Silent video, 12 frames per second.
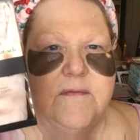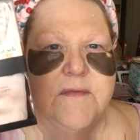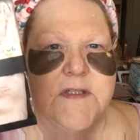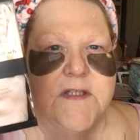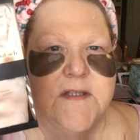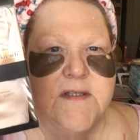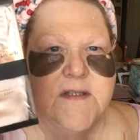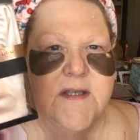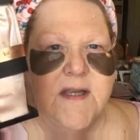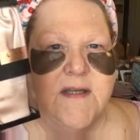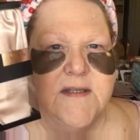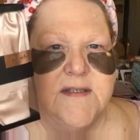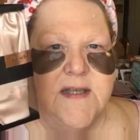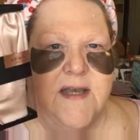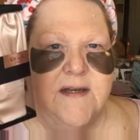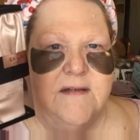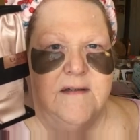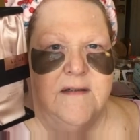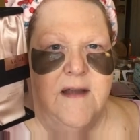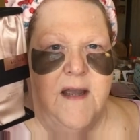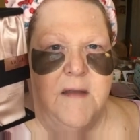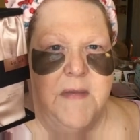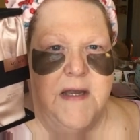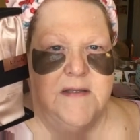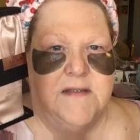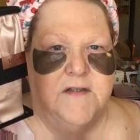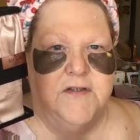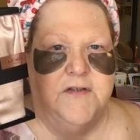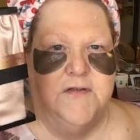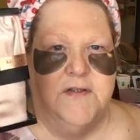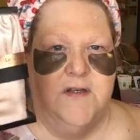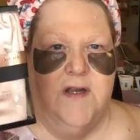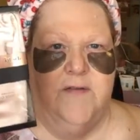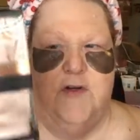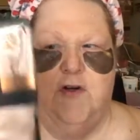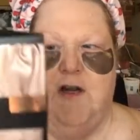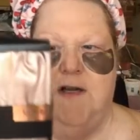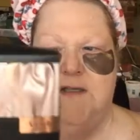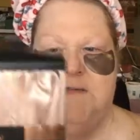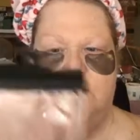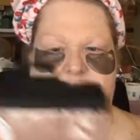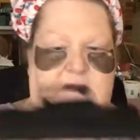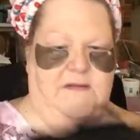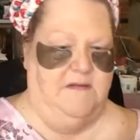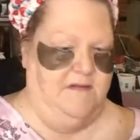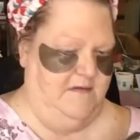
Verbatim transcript: Which is like a satin eye mask that you use to cover your eyes with